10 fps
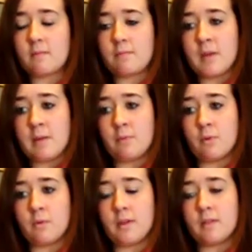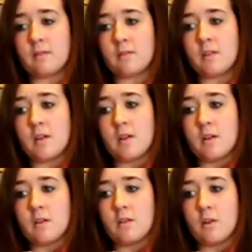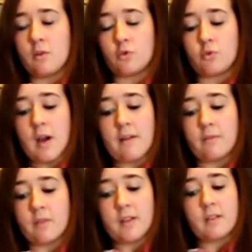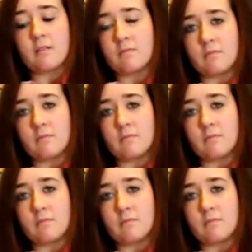people and, you know, travel, like,